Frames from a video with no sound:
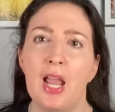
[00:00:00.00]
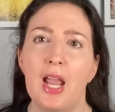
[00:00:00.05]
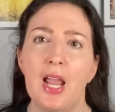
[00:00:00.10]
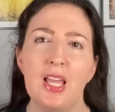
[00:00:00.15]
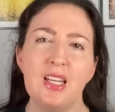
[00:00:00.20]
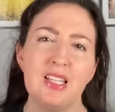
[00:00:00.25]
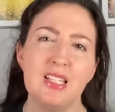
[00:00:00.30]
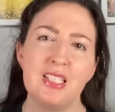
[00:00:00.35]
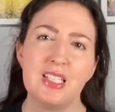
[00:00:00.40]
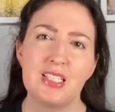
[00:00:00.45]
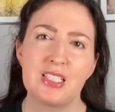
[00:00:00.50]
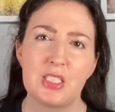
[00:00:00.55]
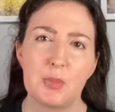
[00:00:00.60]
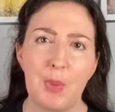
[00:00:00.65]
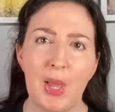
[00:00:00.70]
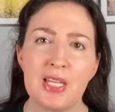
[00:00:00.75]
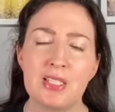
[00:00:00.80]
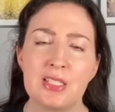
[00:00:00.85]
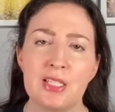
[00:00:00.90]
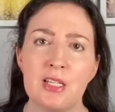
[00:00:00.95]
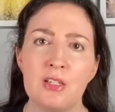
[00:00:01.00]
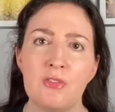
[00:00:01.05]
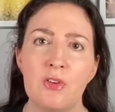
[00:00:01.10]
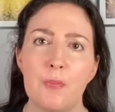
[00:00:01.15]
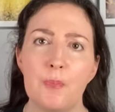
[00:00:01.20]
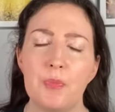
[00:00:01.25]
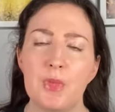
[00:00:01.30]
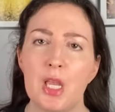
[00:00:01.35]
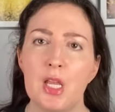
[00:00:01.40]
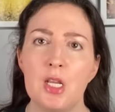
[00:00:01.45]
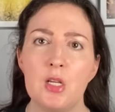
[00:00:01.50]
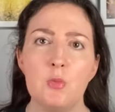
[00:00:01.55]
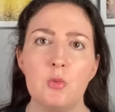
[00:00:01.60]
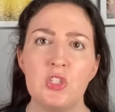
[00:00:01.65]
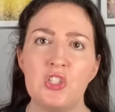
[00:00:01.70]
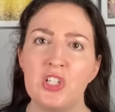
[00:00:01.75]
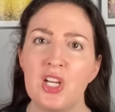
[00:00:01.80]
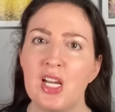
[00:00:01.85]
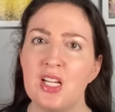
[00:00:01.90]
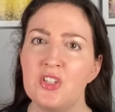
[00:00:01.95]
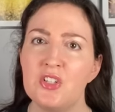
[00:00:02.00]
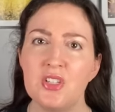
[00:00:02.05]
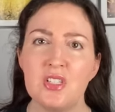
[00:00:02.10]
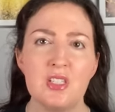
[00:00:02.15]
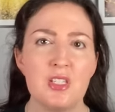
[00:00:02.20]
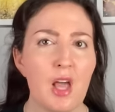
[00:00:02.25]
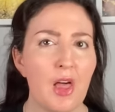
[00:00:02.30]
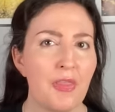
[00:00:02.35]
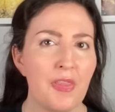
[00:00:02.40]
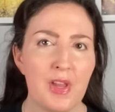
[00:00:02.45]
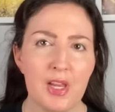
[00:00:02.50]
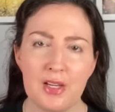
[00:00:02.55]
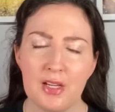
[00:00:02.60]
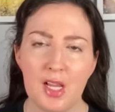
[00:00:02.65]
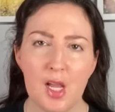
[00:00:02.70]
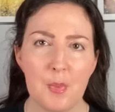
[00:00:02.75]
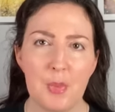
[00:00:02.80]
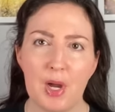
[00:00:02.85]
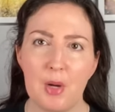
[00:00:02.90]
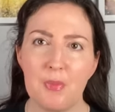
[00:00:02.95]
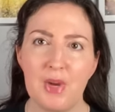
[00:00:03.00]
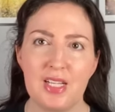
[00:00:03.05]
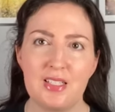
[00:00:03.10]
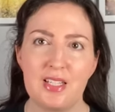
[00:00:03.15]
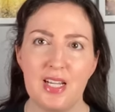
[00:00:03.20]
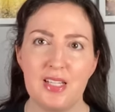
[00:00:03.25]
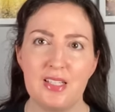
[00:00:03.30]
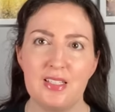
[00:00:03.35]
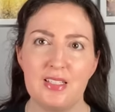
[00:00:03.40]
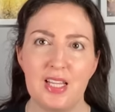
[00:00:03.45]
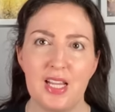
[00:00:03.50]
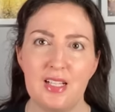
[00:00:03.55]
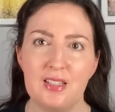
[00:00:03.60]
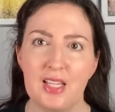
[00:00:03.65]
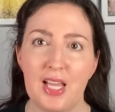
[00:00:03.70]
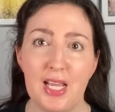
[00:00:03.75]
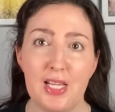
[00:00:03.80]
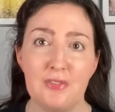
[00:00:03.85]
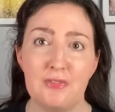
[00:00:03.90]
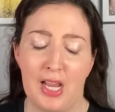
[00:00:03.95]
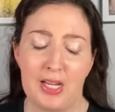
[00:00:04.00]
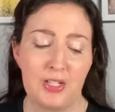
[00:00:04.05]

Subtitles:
and it's expensive, and it would change nothing about my day-to-day life.